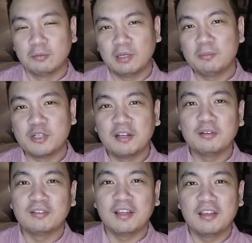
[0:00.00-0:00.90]
What I'm trying
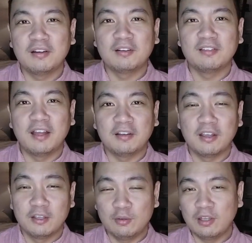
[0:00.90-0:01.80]
to say here is that
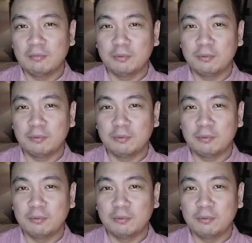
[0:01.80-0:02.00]
you can